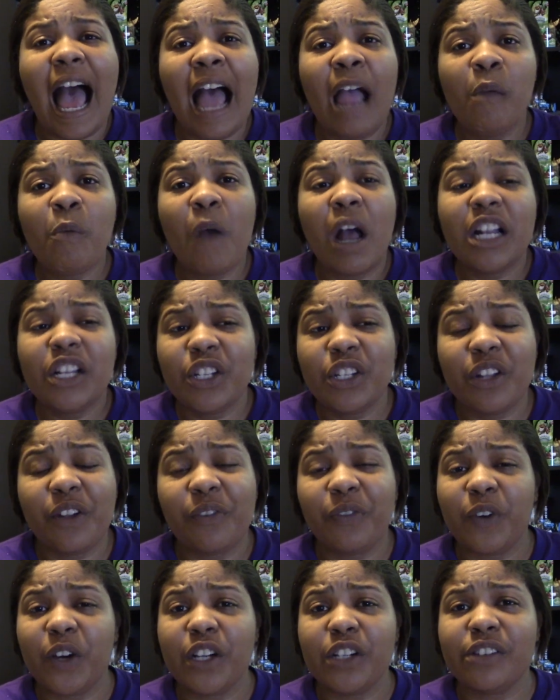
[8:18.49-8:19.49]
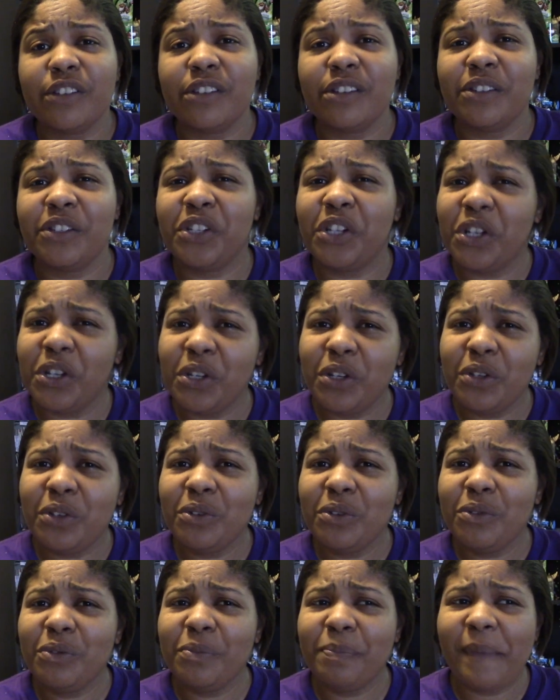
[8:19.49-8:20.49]
I watched the first
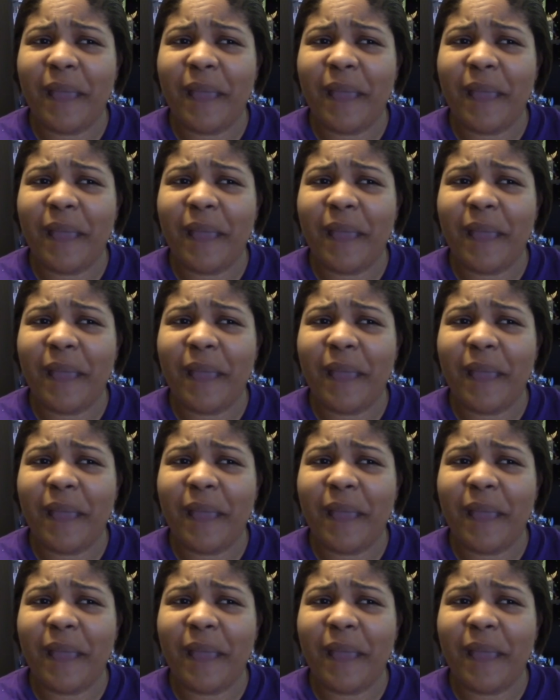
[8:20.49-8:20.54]
2,